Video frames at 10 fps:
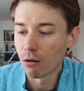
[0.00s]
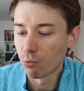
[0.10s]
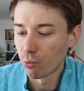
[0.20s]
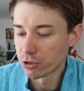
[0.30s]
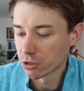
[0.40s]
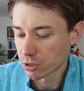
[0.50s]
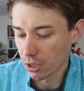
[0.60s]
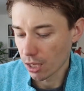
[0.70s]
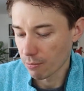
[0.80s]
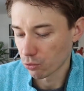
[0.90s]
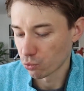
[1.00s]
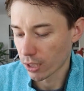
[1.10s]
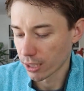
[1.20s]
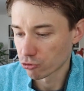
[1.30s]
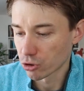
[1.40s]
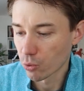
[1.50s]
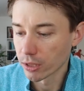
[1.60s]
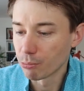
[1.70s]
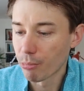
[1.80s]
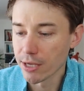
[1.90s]
which is about
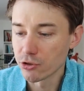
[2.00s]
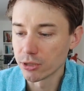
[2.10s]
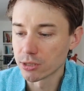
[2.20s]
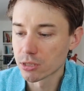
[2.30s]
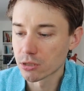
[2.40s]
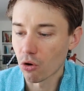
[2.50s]
120 pages